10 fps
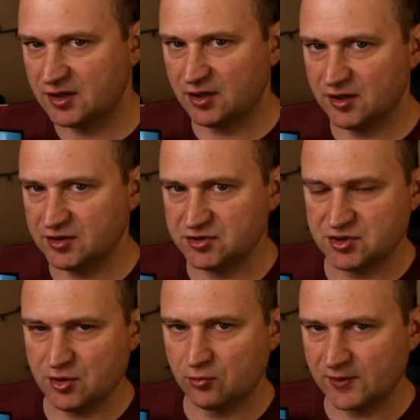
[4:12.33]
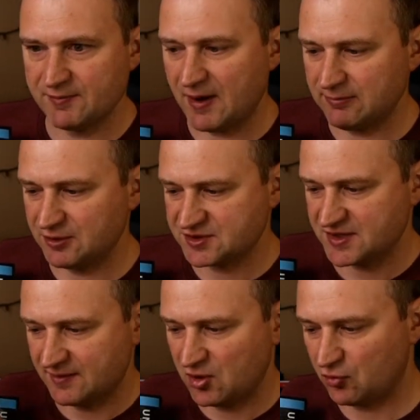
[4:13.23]
could you republish
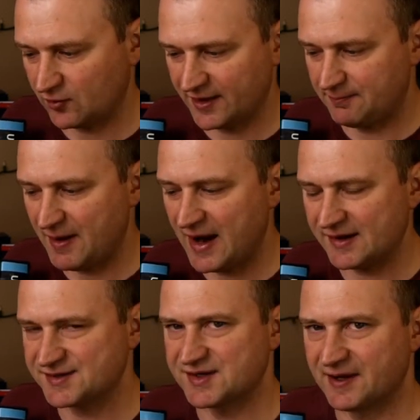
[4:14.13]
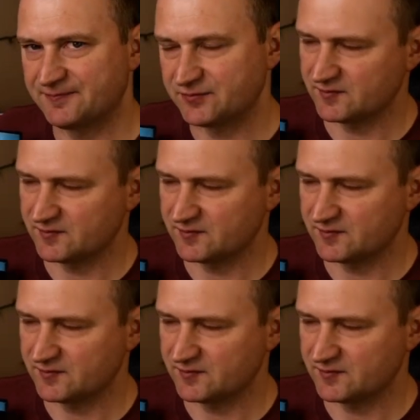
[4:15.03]
them and create a box set?